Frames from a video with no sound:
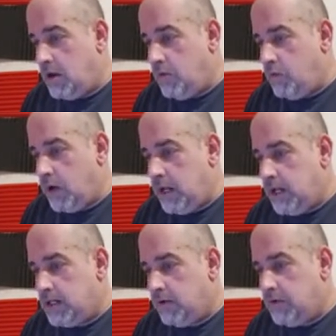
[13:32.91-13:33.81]

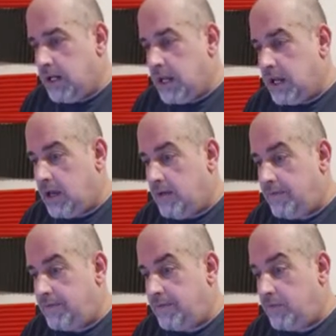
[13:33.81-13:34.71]
We currently
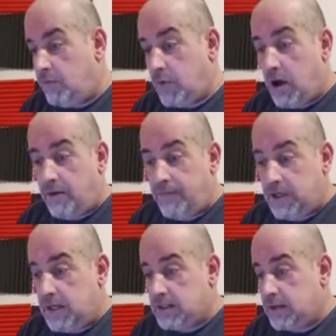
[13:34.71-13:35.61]
have half a
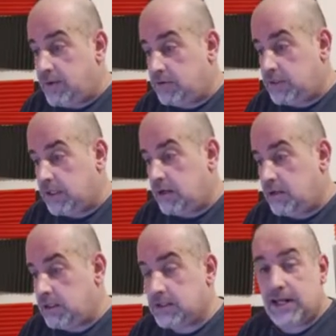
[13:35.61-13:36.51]
year's MOT
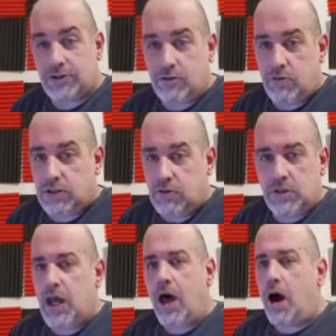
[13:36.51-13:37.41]
on it, so that's always
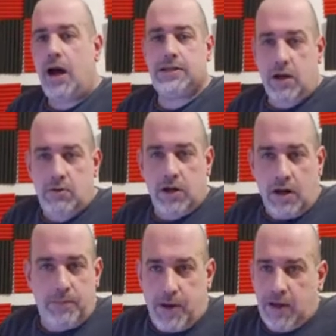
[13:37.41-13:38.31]
good. I don't
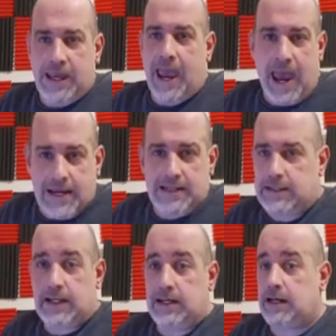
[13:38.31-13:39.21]
like buying any
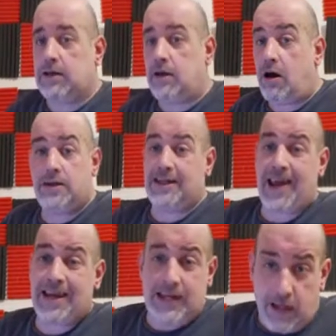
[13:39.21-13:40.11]
second-hand car at
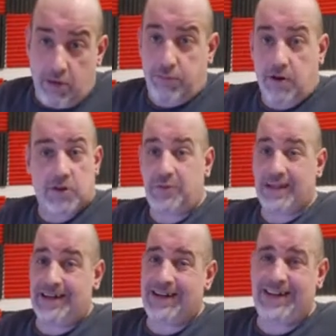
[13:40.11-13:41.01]
any low price
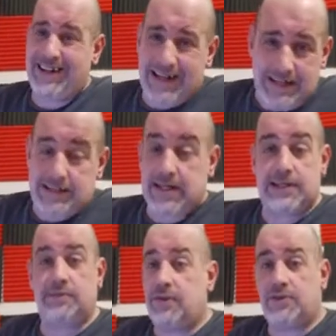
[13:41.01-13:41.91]
with at least
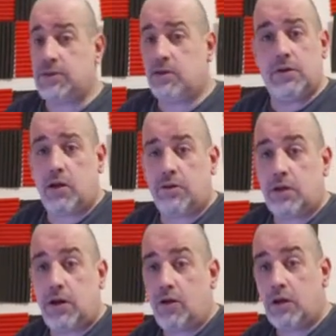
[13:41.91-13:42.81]
6 months on
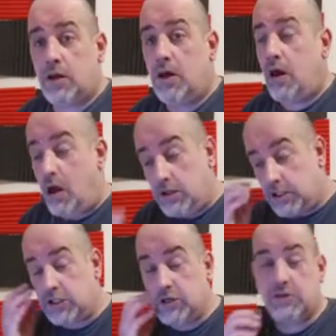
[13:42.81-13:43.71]
the clock,
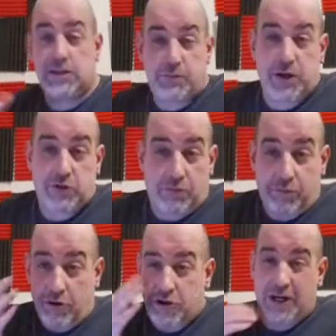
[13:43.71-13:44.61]
unless you're doing a special
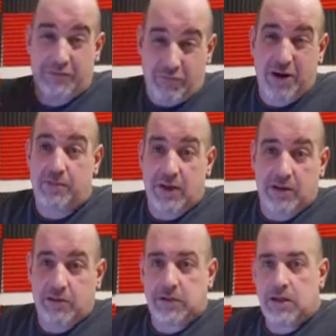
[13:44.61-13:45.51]
project
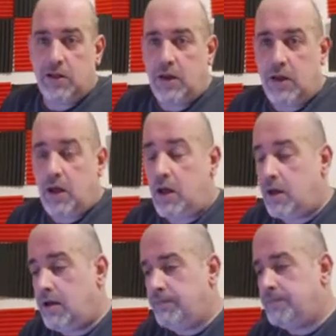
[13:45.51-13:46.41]
rebuild.
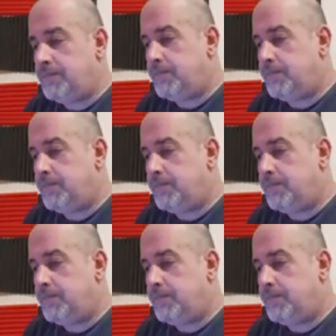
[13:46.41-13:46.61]
I